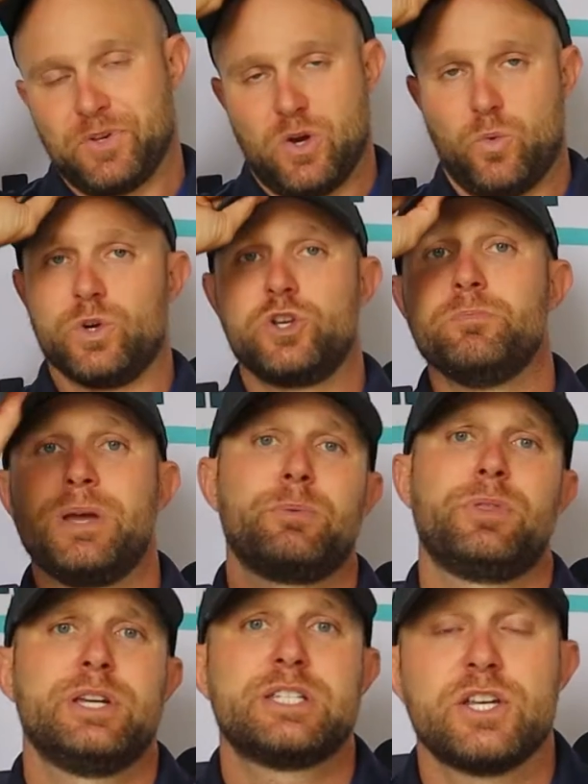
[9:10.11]
When you meet with
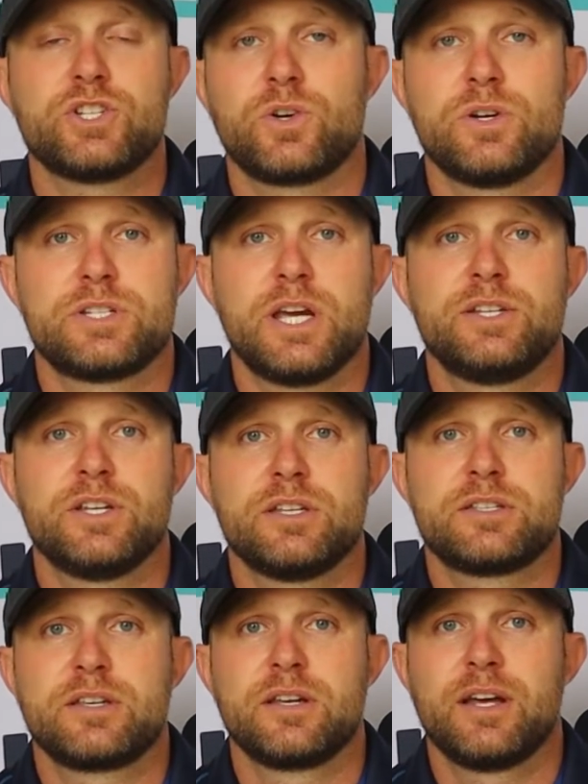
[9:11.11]
these insurance
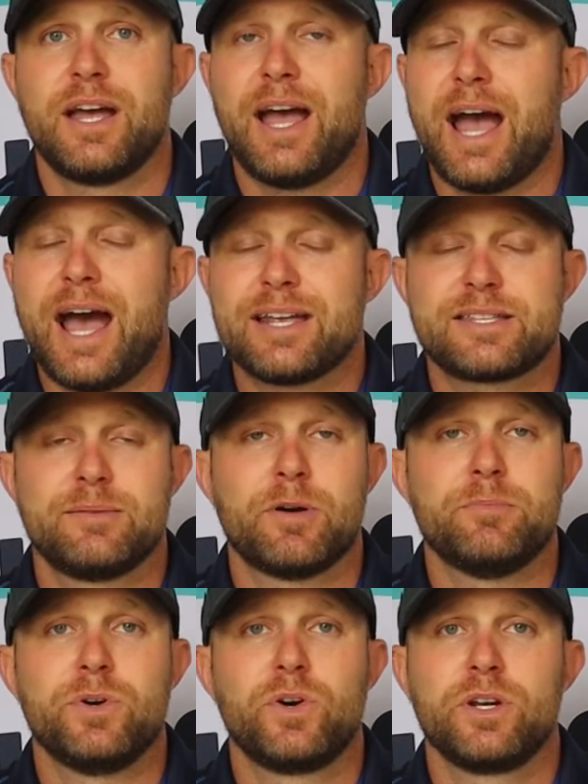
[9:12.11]
agents, ask them a
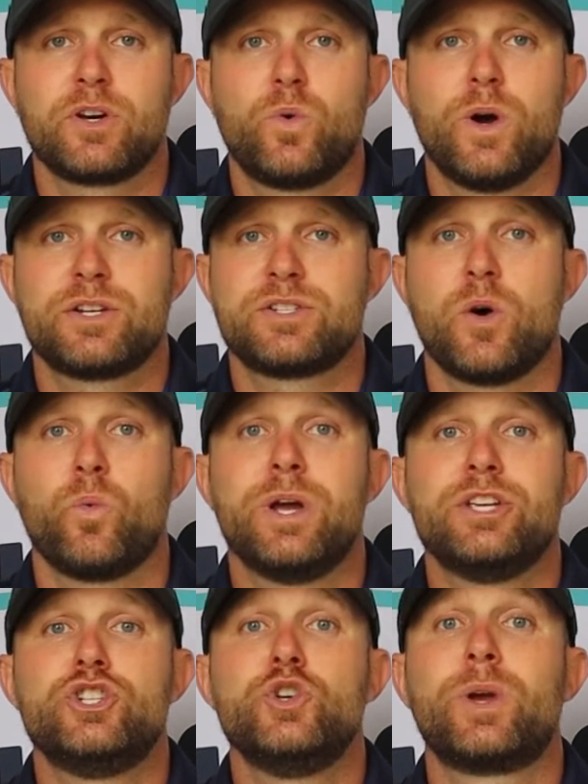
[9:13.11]
million questions on
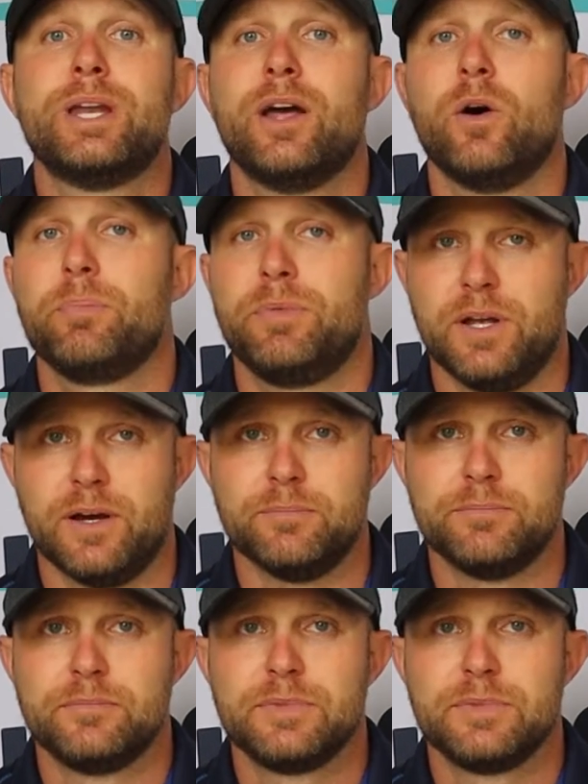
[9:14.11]
ways you can help them.